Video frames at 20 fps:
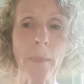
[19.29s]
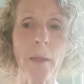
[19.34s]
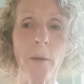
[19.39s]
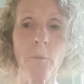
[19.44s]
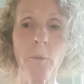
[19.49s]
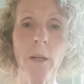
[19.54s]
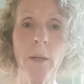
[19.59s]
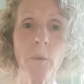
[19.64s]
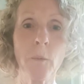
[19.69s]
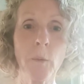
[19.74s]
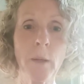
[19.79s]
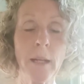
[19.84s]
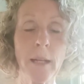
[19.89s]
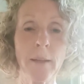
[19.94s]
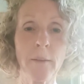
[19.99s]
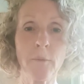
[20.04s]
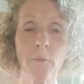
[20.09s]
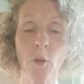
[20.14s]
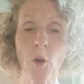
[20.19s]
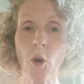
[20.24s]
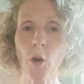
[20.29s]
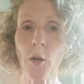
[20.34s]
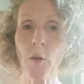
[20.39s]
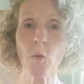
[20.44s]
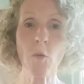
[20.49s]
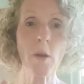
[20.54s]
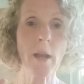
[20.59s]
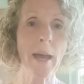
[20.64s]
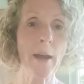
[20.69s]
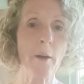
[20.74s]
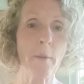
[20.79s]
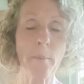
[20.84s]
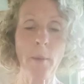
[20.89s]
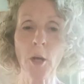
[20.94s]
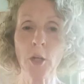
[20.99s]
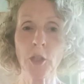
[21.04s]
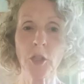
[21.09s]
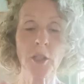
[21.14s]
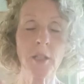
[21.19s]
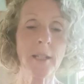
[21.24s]
When we've got all our
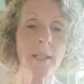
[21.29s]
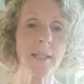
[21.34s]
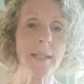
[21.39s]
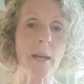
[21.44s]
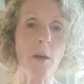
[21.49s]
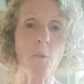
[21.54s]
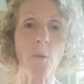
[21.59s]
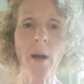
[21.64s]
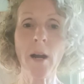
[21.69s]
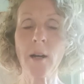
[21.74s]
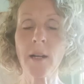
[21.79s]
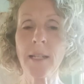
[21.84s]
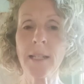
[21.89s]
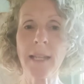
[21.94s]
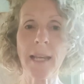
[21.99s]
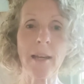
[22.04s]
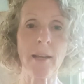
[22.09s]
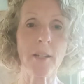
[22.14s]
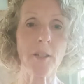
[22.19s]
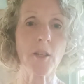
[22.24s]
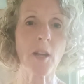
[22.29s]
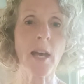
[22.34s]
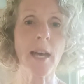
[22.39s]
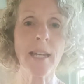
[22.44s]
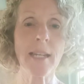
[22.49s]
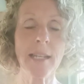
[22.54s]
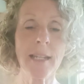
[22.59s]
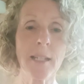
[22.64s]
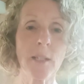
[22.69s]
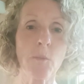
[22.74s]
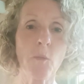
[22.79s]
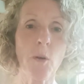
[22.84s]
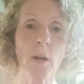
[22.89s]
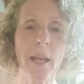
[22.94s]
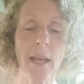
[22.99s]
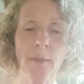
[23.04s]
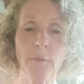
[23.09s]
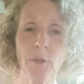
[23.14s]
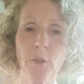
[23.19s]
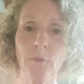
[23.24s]
emotions, our worries, our anxieties, and what
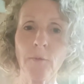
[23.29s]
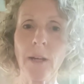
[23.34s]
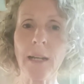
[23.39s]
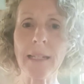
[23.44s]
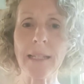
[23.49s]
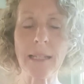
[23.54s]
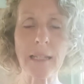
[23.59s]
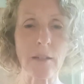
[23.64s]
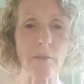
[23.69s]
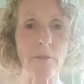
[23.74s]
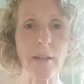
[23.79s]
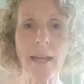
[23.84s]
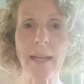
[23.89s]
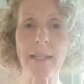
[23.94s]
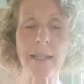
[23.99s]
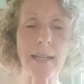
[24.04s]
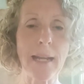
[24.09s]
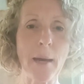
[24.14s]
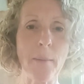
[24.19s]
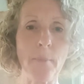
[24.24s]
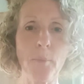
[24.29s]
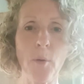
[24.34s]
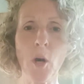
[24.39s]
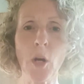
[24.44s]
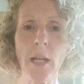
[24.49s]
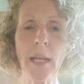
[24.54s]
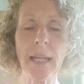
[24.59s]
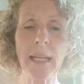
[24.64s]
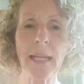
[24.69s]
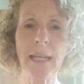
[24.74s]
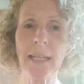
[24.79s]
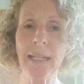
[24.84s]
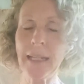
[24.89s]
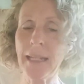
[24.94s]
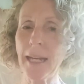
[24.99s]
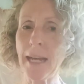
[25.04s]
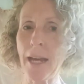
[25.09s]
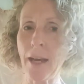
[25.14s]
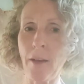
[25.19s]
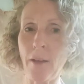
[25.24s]
have you racing around in our body,
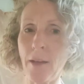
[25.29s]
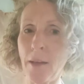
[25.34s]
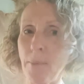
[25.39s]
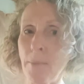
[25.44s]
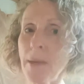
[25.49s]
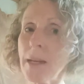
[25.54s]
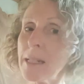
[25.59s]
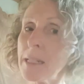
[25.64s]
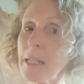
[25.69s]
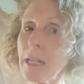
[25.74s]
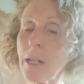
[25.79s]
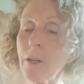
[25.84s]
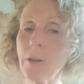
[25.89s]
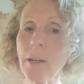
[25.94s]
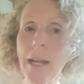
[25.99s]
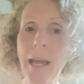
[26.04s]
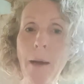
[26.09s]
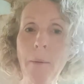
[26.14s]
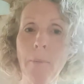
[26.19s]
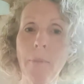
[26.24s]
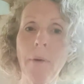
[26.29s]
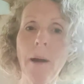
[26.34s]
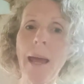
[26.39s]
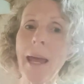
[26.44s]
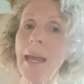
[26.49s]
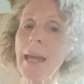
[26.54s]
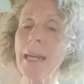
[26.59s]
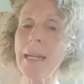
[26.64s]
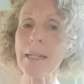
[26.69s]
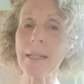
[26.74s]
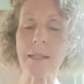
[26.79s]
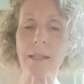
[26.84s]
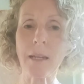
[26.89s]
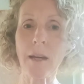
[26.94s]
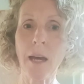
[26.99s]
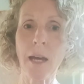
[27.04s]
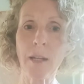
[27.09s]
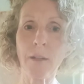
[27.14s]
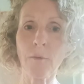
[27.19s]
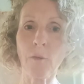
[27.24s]
our amygdala in our brain is
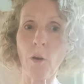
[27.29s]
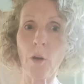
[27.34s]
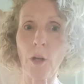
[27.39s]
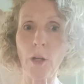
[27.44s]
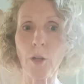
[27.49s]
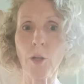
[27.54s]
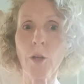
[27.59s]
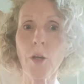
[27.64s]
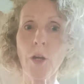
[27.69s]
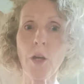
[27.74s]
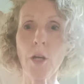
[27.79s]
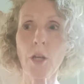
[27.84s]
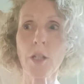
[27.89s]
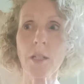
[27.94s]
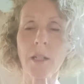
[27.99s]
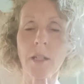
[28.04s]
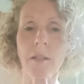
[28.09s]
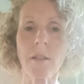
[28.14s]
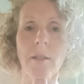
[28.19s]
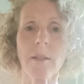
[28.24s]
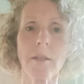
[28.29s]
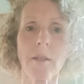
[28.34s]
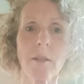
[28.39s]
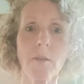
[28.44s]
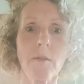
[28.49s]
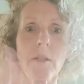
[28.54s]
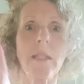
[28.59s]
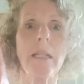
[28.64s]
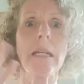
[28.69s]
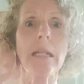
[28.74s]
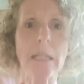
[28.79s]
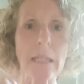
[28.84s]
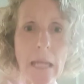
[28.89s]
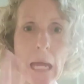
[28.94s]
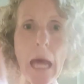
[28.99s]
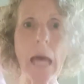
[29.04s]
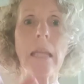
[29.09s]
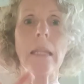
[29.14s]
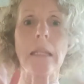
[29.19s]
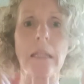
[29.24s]
kind of on alert and just sort of sending
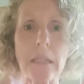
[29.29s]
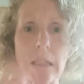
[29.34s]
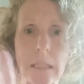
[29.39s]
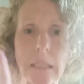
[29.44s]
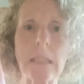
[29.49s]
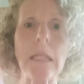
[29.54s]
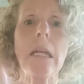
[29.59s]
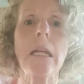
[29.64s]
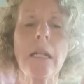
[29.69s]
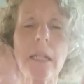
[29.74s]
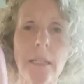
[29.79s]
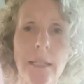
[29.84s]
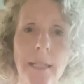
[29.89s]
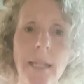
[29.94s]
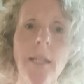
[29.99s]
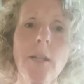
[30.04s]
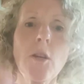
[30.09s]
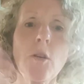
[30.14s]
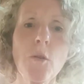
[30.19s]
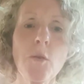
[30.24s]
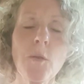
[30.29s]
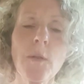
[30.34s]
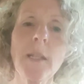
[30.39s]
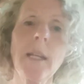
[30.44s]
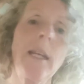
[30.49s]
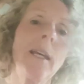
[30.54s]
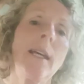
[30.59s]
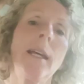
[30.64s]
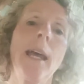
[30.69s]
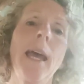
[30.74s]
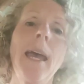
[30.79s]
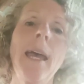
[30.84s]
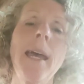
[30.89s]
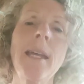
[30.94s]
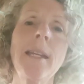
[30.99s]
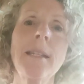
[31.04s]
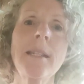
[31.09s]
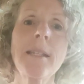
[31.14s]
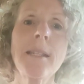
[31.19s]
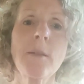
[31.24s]
out these sync signals.
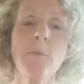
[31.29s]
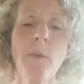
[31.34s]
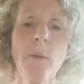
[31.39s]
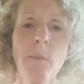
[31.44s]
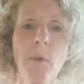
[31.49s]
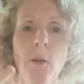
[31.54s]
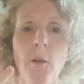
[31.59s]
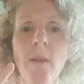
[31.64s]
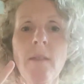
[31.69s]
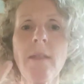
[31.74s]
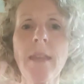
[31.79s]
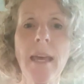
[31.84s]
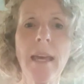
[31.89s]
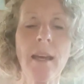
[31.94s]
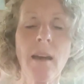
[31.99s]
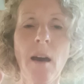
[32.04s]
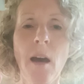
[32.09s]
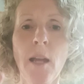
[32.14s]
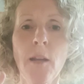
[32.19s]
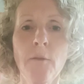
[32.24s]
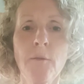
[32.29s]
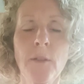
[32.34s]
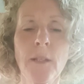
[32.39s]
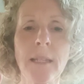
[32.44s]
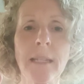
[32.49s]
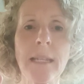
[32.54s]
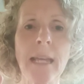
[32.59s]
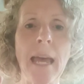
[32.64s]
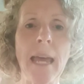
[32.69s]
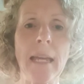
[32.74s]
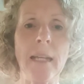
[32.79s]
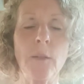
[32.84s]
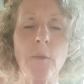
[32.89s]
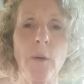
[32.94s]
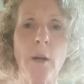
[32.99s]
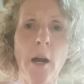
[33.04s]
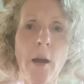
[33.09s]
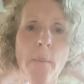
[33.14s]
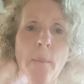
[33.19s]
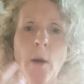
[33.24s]
And when we're in that kind of state
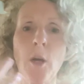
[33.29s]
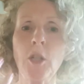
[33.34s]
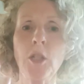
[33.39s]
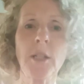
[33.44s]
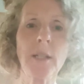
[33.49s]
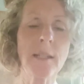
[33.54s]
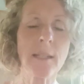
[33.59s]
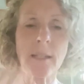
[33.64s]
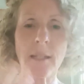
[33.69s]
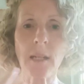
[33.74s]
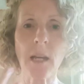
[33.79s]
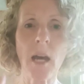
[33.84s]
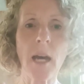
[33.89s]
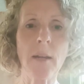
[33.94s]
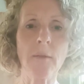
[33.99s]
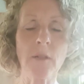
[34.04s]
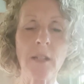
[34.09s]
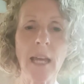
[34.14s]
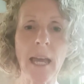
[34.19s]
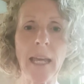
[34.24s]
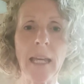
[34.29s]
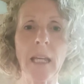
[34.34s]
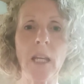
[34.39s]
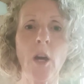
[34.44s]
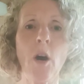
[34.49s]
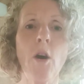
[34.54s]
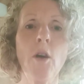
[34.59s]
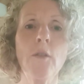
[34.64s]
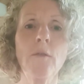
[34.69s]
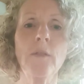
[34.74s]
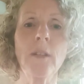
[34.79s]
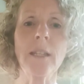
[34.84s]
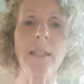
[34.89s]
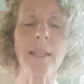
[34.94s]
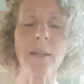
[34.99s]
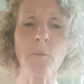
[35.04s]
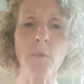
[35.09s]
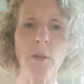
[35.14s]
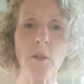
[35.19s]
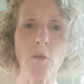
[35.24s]
where our emotions are kind of taking over,
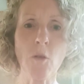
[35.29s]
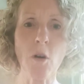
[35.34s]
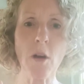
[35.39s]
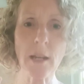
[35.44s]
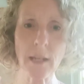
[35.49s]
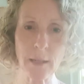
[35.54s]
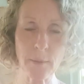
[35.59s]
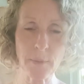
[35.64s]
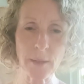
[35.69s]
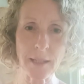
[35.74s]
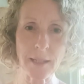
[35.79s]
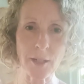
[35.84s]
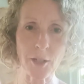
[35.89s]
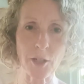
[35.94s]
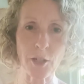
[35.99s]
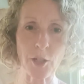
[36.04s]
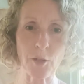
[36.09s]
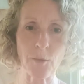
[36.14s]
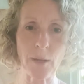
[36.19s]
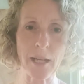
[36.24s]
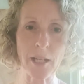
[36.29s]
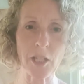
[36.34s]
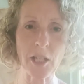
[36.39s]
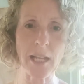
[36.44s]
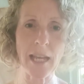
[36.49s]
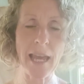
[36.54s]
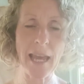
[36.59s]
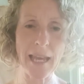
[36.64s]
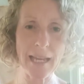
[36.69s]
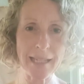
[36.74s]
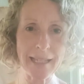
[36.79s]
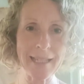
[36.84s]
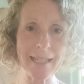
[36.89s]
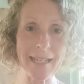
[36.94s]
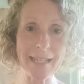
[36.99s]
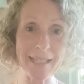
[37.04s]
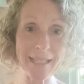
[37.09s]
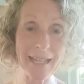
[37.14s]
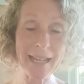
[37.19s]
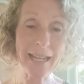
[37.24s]
then we're not in a position to actually
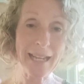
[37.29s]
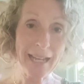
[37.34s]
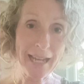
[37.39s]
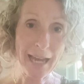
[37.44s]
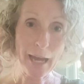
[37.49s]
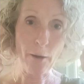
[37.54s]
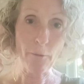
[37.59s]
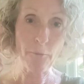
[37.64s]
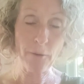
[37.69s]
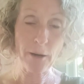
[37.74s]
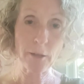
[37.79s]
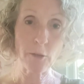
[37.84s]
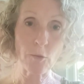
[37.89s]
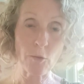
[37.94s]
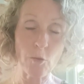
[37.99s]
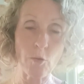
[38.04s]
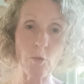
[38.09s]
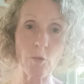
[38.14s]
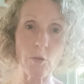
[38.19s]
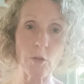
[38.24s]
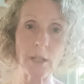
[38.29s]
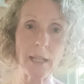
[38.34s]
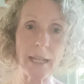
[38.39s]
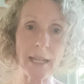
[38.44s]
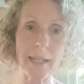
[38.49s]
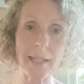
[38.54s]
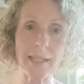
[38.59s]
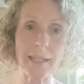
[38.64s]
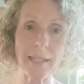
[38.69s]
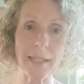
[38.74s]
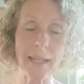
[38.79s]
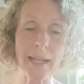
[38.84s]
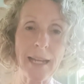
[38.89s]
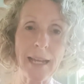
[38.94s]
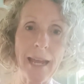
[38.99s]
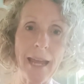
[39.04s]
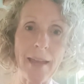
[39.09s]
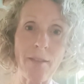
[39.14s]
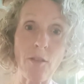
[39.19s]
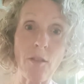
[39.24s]
access our frontal cortex
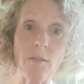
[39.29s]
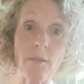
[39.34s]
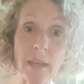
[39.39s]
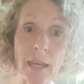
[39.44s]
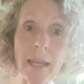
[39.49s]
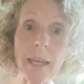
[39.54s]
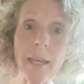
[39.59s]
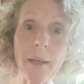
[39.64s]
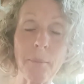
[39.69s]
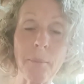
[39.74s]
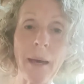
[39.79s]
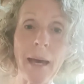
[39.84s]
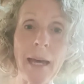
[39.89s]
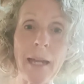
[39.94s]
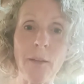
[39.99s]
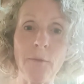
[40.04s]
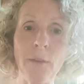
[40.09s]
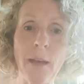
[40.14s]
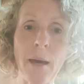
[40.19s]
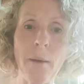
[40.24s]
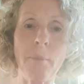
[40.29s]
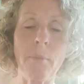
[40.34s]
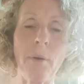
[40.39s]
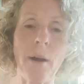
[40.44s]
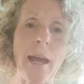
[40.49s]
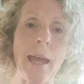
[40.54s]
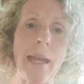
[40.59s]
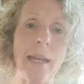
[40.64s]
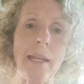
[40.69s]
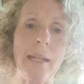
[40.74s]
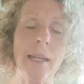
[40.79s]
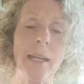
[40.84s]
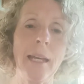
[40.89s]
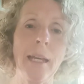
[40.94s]
and the thinking part of our brain.